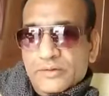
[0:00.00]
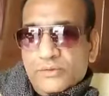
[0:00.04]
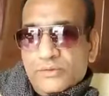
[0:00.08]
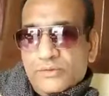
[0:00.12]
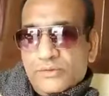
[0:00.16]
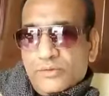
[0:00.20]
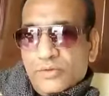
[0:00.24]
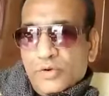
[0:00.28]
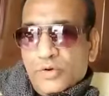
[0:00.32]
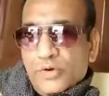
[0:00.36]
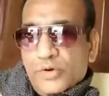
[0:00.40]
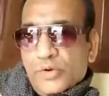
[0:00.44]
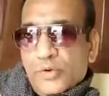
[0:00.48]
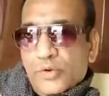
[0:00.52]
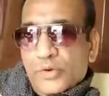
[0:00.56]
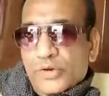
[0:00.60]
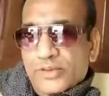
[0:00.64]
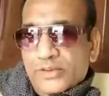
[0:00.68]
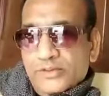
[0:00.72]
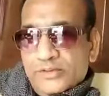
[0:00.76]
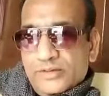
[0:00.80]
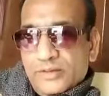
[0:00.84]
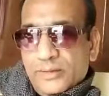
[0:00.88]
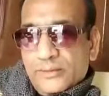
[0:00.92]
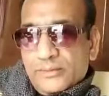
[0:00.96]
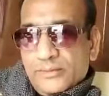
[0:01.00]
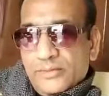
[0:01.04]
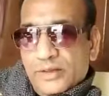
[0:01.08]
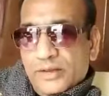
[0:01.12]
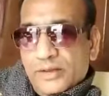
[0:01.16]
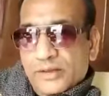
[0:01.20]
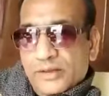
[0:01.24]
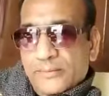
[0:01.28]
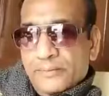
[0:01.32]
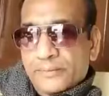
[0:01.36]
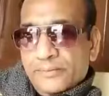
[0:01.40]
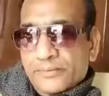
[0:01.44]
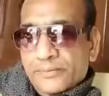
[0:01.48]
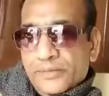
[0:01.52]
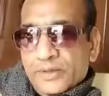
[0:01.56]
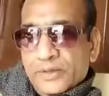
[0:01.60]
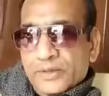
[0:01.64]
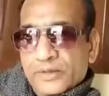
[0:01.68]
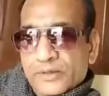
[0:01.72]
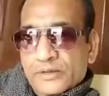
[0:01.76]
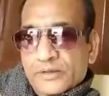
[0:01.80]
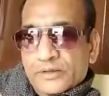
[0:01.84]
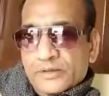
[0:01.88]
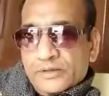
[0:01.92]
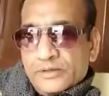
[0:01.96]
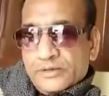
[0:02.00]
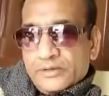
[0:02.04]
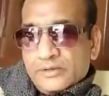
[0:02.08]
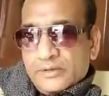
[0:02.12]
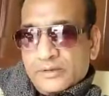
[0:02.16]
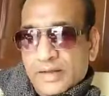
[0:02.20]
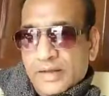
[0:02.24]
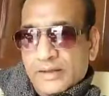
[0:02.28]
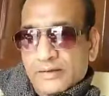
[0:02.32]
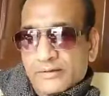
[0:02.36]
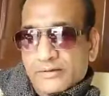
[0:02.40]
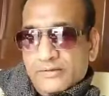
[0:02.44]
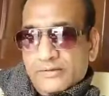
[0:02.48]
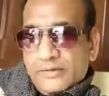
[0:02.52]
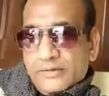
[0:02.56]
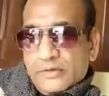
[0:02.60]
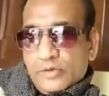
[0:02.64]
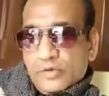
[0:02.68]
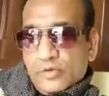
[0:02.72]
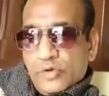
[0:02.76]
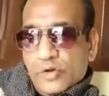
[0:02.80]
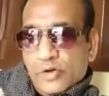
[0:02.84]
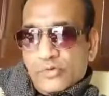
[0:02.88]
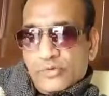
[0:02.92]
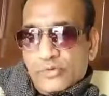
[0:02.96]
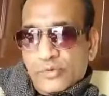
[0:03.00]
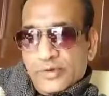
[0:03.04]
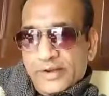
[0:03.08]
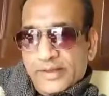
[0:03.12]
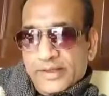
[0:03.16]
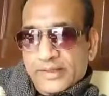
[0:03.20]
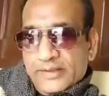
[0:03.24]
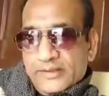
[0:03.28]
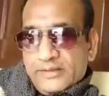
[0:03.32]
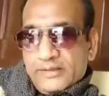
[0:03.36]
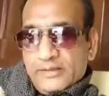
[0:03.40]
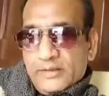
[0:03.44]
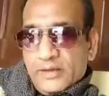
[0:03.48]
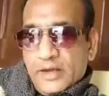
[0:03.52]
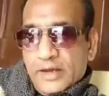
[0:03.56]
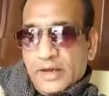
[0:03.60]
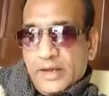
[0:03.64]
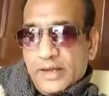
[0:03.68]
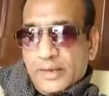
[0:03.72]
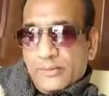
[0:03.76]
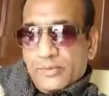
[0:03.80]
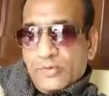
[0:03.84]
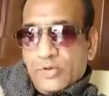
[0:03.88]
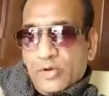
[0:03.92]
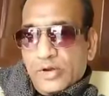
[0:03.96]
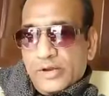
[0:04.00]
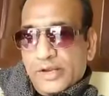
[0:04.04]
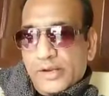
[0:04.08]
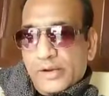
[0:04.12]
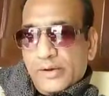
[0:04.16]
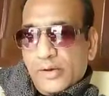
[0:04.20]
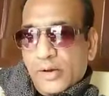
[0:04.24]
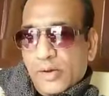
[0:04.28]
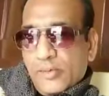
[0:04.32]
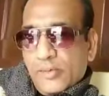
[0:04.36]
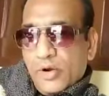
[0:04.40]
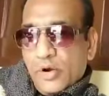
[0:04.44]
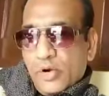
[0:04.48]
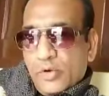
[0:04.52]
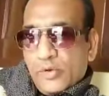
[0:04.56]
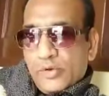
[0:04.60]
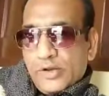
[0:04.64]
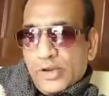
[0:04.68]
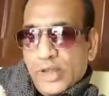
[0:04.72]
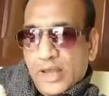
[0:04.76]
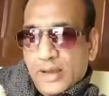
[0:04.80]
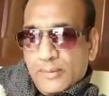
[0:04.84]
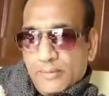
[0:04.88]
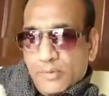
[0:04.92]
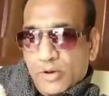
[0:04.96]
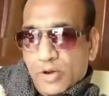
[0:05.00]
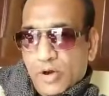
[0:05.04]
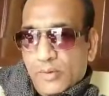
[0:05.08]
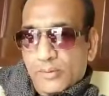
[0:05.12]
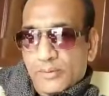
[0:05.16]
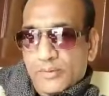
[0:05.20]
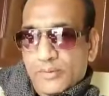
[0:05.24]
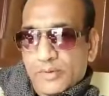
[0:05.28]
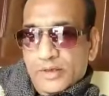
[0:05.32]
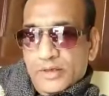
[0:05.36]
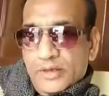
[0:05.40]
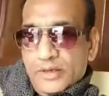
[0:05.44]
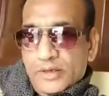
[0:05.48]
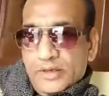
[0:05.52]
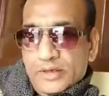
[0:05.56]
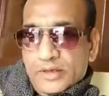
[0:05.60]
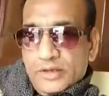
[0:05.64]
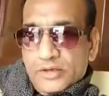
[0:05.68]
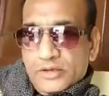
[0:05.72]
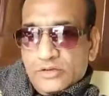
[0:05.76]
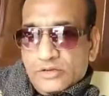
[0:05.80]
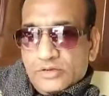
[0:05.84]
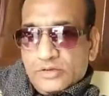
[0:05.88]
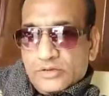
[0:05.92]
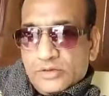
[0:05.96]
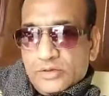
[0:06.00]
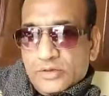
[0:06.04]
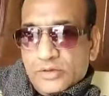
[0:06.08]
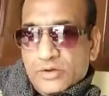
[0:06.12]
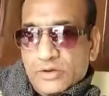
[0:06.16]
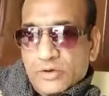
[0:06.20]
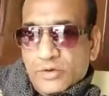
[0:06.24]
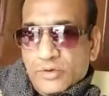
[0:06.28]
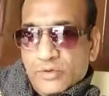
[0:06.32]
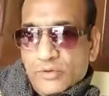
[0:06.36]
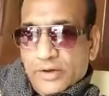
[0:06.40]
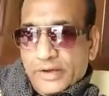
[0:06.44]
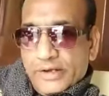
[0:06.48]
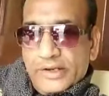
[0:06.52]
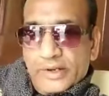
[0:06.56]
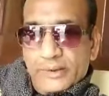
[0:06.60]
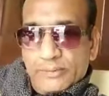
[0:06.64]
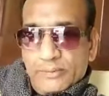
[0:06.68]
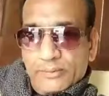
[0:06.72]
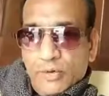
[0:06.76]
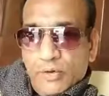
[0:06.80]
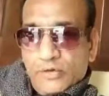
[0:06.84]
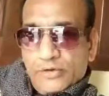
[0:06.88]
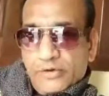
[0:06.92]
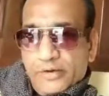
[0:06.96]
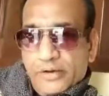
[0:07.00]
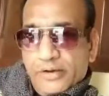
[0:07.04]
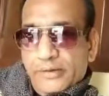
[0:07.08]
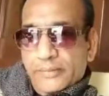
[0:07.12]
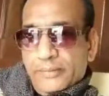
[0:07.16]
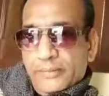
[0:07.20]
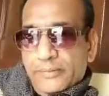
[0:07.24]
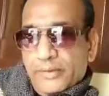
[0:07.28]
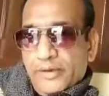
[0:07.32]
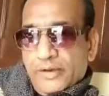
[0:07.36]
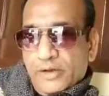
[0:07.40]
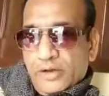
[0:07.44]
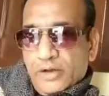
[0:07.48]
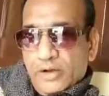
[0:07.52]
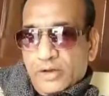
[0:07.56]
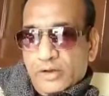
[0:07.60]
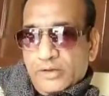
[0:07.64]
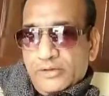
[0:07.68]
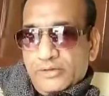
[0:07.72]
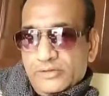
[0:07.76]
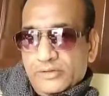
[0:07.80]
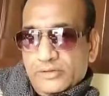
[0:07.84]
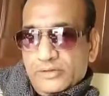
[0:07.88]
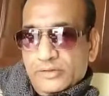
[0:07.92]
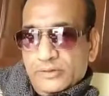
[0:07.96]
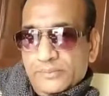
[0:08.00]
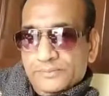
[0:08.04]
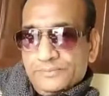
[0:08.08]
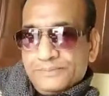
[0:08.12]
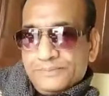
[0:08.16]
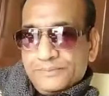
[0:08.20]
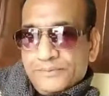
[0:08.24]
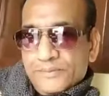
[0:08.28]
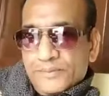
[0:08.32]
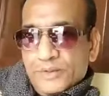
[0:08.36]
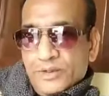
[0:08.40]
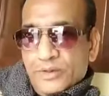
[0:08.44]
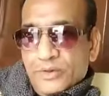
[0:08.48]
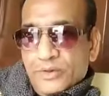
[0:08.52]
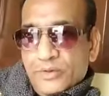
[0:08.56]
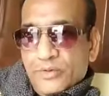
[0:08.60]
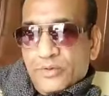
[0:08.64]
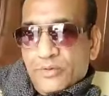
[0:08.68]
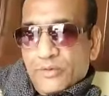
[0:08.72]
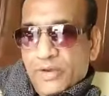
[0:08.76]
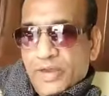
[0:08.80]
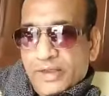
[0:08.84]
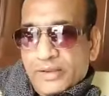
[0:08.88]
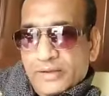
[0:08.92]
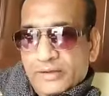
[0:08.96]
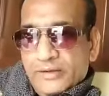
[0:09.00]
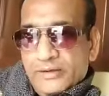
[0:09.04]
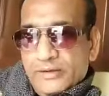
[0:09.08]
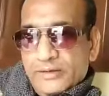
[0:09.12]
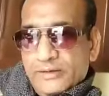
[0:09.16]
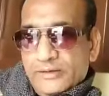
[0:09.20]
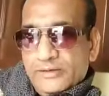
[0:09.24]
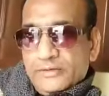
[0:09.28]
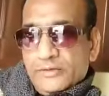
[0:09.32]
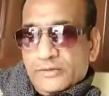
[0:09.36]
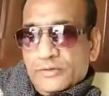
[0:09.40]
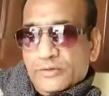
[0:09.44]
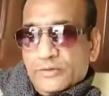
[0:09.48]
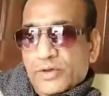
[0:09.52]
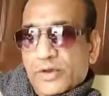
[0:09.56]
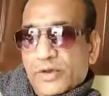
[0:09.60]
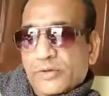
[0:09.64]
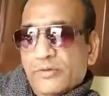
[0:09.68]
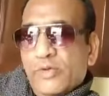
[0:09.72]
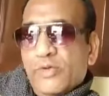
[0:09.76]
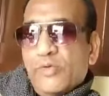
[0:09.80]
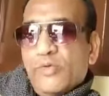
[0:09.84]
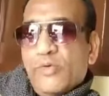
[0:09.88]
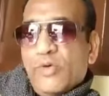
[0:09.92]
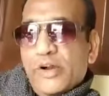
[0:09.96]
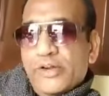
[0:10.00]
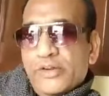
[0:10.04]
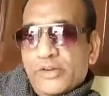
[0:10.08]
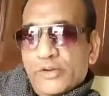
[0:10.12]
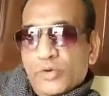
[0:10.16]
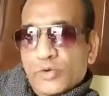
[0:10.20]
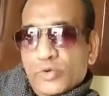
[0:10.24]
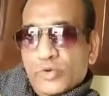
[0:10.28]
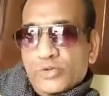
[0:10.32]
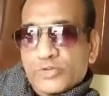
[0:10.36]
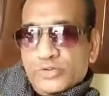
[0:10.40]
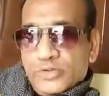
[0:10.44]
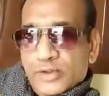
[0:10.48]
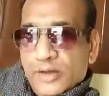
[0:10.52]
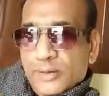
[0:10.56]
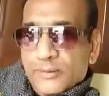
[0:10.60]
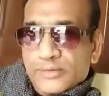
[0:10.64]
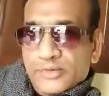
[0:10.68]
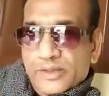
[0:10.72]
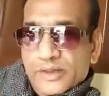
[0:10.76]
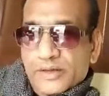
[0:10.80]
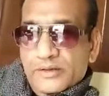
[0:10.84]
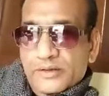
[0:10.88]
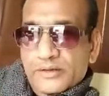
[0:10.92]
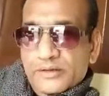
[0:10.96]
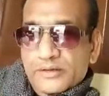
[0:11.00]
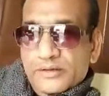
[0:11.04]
for doing something self confidence I am talking about aplomb is uh, very important because when when we want to do something